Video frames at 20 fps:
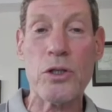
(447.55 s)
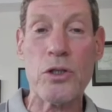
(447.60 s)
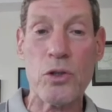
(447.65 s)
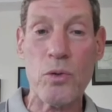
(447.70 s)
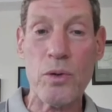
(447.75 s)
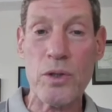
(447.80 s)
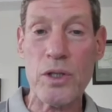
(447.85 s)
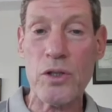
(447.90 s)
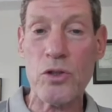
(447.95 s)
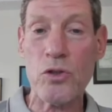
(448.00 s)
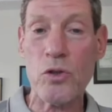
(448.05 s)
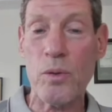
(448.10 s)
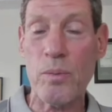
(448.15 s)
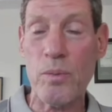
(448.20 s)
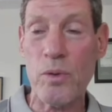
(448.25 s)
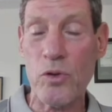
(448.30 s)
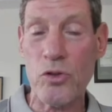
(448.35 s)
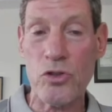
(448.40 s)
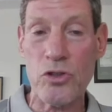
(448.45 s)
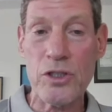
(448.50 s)
so we need to
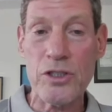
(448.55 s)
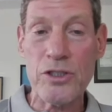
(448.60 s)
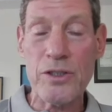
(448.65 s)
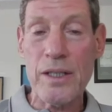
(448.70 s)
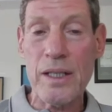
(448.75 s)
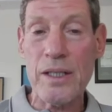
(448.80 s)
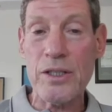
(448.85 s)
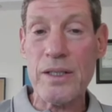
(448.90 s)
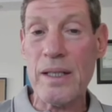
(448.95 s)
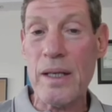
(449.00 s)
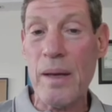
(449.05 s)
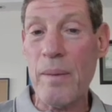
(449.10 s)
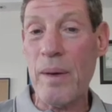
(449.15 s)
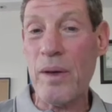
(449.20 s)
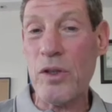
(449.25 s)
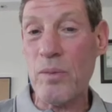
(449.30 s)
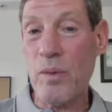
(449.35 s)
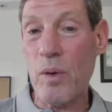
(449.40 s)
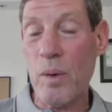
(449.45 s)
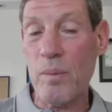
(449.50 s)
approach these things in a
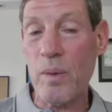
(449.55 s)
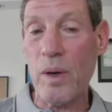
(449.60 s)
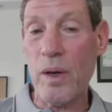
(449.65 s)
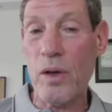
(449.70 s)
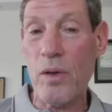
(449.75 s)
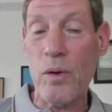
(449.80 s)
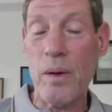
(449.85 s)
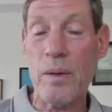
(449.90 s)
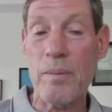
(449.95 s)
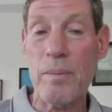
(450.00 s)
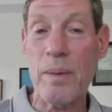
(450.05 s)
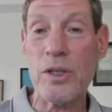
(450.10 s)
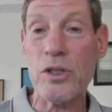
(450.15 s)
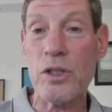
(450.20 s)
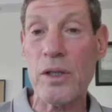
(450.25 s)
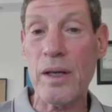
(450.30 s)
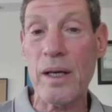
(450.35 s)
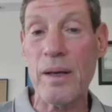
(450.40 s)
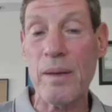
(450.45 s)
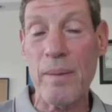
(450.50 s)
much more moderate,
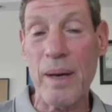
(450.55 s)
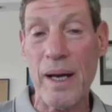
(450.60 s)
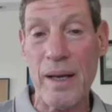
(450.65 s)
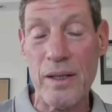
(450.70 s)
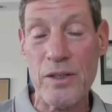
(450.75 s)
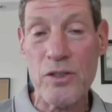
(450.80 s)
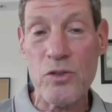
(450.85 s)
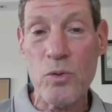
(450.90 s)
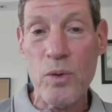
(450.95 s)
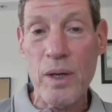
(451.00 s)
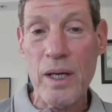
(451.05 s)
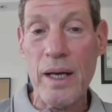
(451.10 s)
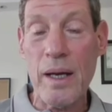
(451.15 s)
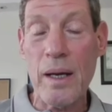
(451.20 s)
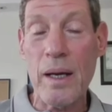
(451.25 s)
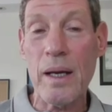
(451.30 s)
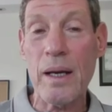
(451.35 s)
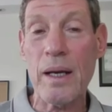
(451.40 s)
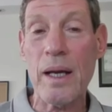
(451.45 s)
measured, and balanced way,